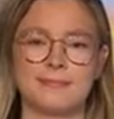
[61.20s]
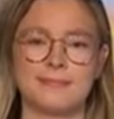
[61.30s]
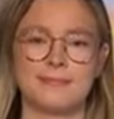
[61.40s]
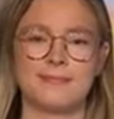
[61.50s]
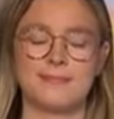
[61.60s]

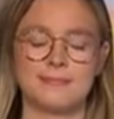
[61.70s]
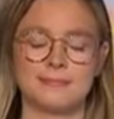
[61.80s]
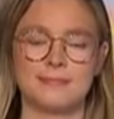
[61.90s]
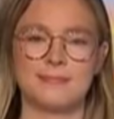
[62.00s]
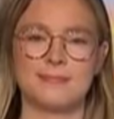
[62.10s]

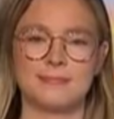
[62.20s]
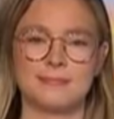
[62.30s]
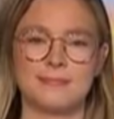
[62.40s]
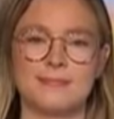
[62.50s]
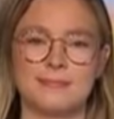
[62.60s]

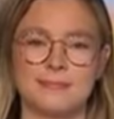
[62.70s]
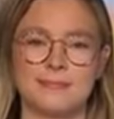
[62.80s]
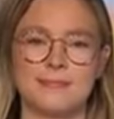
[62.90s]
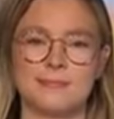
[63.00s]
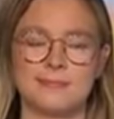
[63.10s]

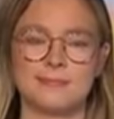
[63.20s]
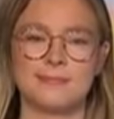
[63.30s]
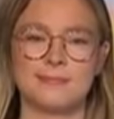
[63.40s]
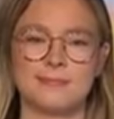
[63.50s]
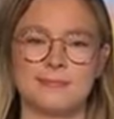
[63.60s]

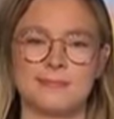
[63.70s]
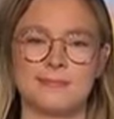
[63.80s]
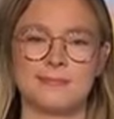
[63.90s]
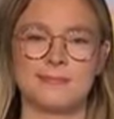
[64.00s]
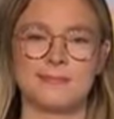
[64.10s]

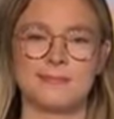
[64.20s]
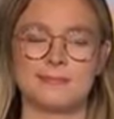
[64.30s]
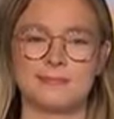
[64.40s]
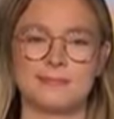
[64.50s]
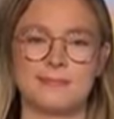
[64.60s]

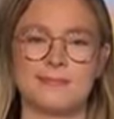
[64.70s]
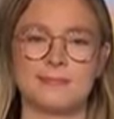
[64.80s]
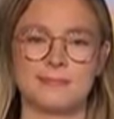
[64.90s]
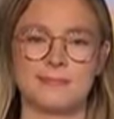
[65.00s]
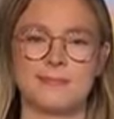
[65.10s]

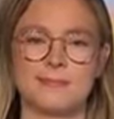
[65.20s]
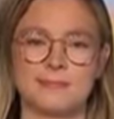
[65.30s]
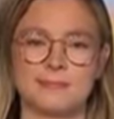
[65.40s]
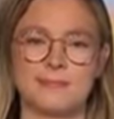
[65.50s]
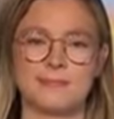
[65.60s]

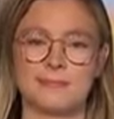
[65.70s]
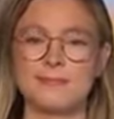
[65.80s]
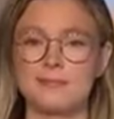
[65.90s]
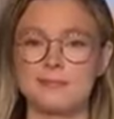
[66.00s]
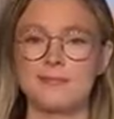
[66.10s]

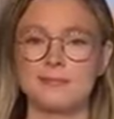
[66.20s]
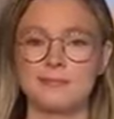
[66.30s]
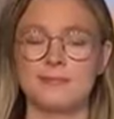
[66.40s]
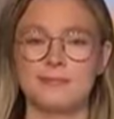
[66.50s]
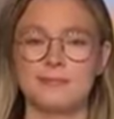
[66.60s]

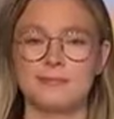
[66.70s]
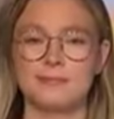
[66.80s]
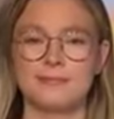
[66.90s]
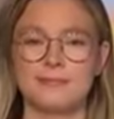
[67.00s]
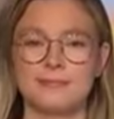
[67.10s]

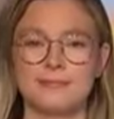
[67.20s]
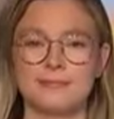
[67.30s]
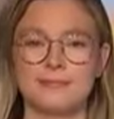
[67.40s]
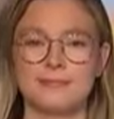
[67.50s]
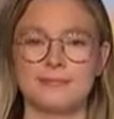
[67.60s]

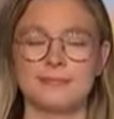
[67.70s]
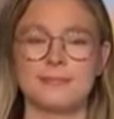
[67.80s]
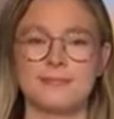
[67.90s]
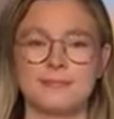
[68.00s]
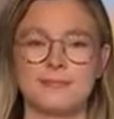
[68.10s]

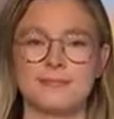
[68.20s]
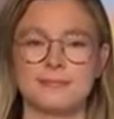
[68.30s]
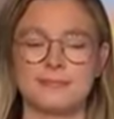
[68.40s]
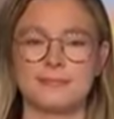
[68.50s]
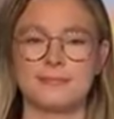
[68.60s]

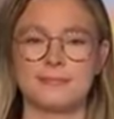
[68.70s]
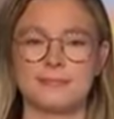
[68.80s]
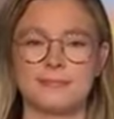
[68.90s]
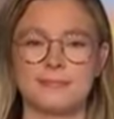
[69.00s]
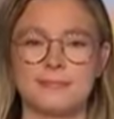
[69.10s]
This person isn't speaking.